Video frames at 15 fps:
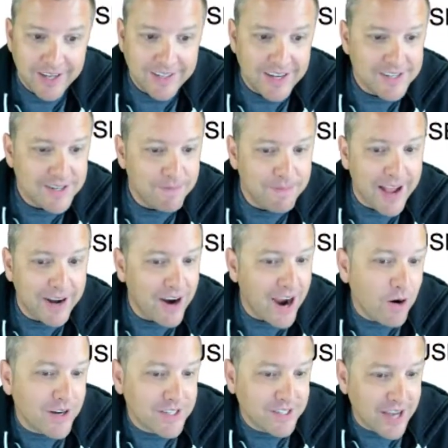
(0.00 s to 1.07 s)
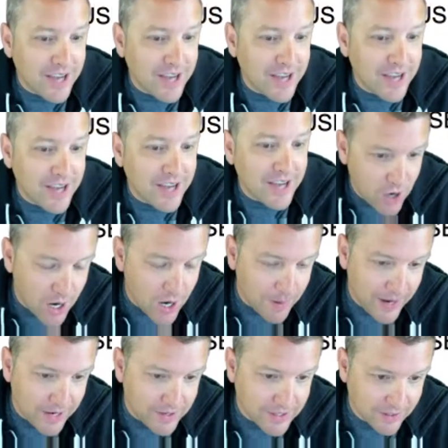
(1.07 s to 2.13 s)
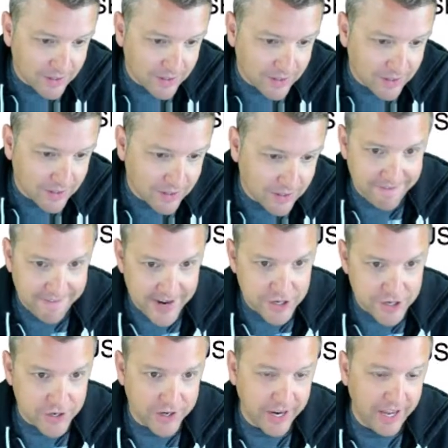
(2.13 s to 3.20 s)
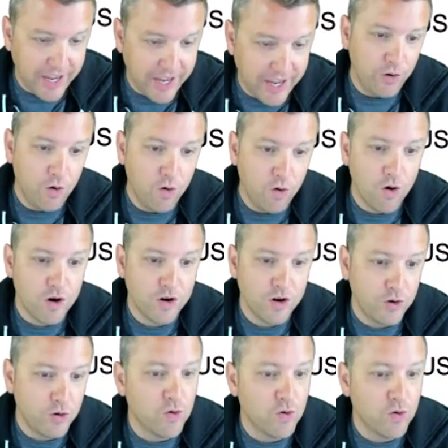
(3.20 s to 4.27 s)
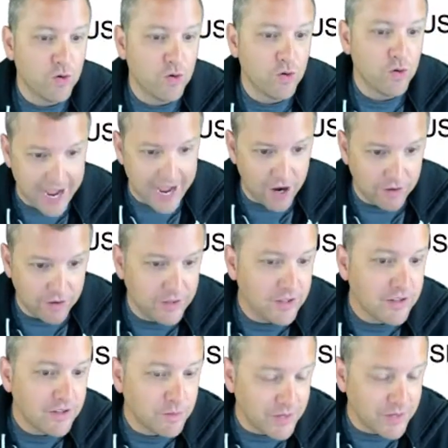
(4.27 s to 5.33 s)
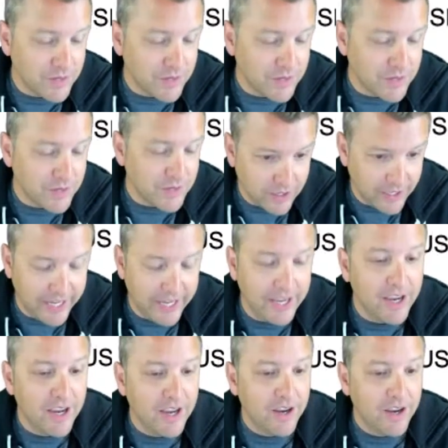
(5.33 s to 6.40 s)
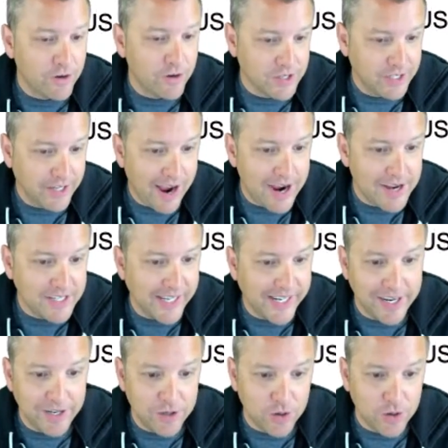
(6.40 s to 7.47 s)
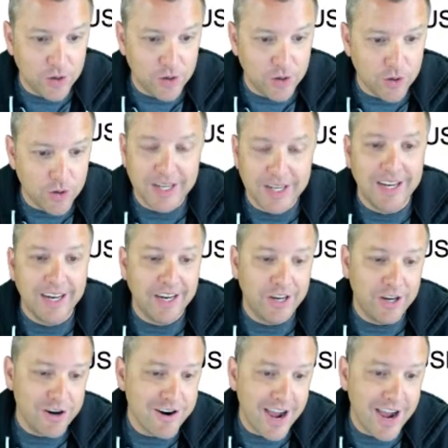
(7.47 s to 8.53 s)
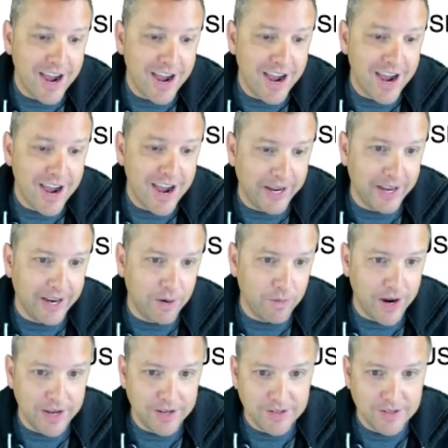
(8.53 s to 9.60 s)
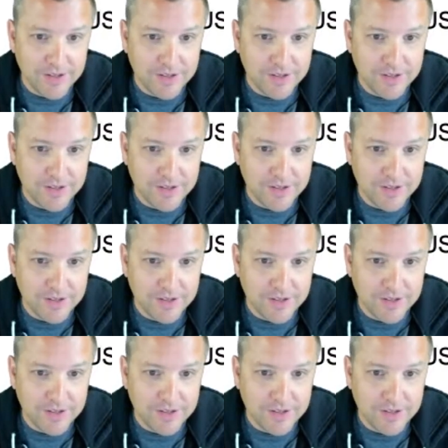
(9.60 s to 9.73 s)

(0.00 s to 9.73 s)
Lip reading: Doesn't matter how excited you are about delivering that feature. If your tools are down, specifically your CI/CD tools, you're not shipping anyways.